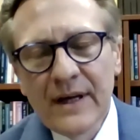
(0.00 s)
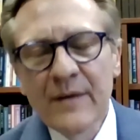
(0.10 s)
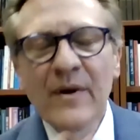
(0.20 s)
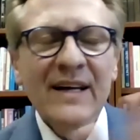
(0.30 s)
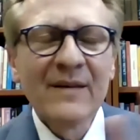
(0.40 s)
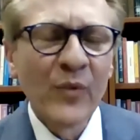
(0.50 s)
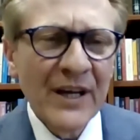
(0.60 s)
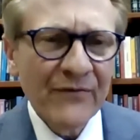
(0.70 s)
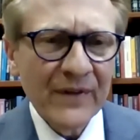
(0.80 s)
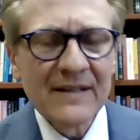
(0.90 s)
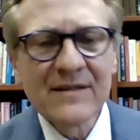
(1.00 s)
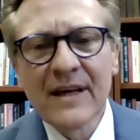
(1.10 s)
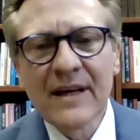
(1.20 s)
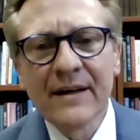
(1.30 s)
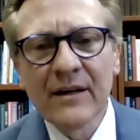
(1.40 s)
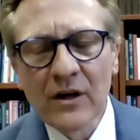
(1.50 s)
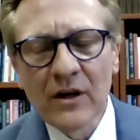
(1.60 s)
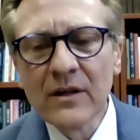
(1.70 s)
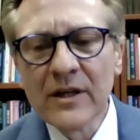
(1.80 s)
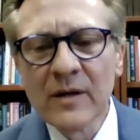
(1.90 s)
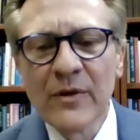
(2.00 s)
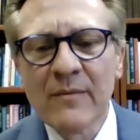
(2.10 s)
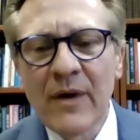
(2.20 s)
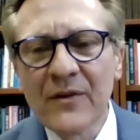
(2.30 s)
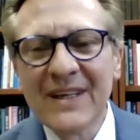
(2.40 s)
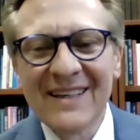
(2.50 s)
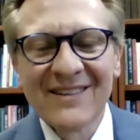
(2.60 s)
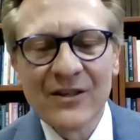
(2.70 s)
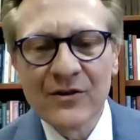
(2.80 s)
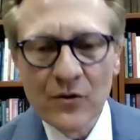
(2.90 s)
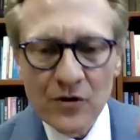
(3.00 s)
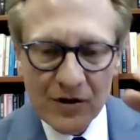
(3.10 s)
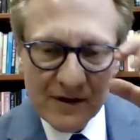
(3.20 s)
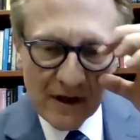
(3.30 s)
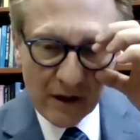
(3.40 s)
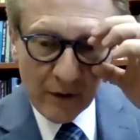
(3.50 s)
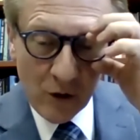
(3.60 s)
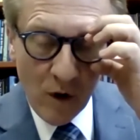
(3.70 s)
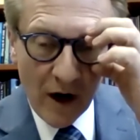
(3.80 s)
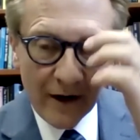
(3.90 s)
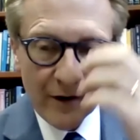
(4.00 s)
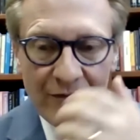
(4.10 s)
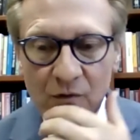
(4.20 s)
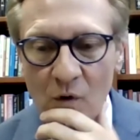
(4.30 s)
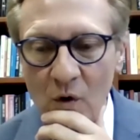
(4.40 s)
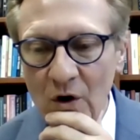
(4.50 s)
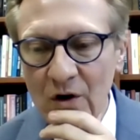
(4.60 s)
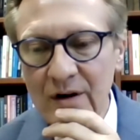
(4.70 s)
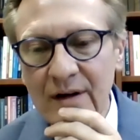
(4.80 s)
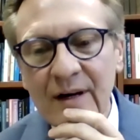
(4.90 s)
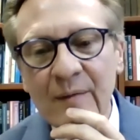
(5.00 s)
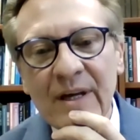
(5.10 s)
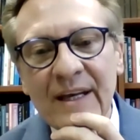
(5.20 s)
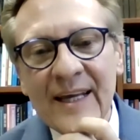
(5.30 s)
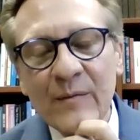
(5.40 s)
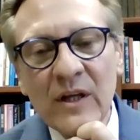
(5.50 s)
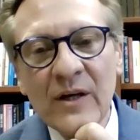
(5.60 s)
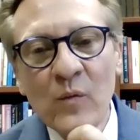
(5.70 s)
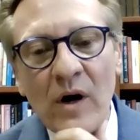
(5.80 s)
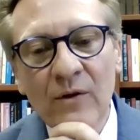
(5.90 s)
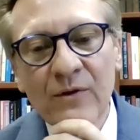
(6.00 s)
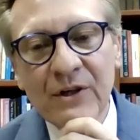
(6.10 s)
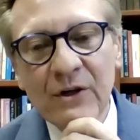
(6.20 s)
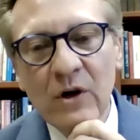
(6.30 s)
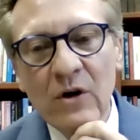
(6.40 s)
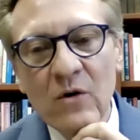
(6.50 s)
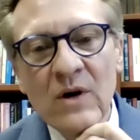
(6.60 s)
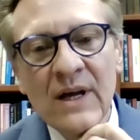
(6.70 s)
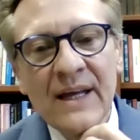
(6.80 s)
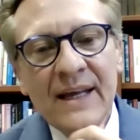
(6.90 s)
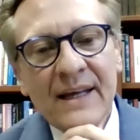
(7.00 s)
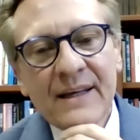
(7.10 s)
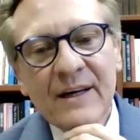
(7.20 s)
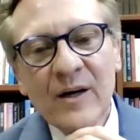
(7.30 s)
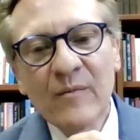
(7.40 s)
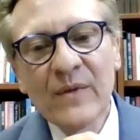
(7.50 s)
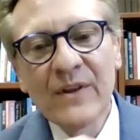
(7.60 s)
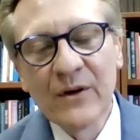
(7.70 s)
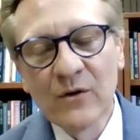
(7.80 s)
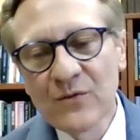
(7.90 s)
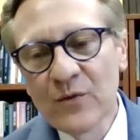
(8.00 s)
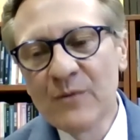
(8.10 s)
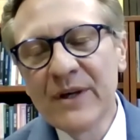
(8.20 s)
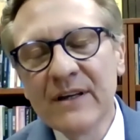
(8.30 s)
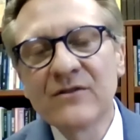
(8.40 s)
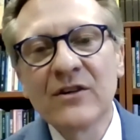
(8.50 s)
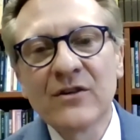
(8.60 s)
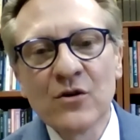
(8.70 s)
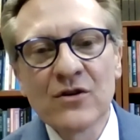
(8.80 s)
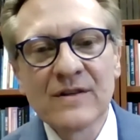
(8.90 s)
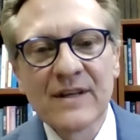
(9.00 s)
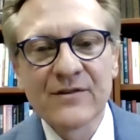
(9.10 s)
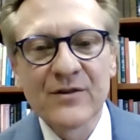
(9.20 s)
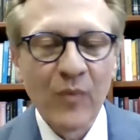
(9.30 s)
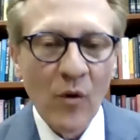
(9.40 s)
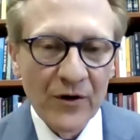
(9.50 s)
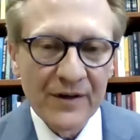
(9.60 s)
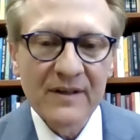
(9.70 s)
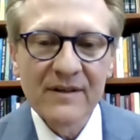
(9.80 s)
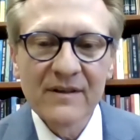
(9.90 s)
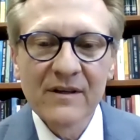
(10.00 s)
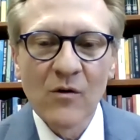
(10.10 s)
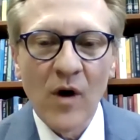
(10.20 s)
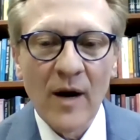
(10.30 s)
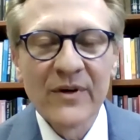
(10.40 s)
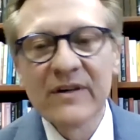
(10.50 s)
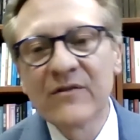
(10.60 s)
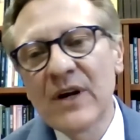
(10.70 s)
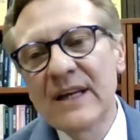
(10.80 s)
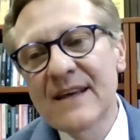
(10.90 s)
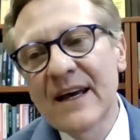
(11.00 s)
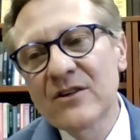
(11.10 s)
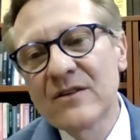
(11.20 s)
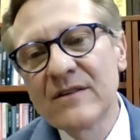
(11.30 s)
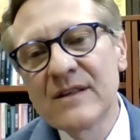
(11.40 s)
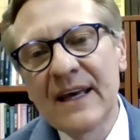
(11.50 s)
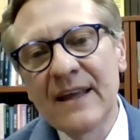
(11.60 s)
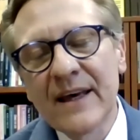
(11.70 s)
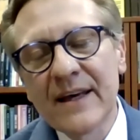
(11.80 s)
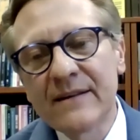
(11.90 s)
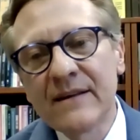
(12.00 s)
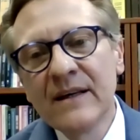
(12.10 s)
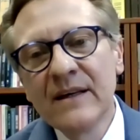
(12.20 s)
I, I, briefly said, I talked a little bit about the institutions that are required for um, enabling wealth to grow. Um, those would be institutions that support cooperative transactions and that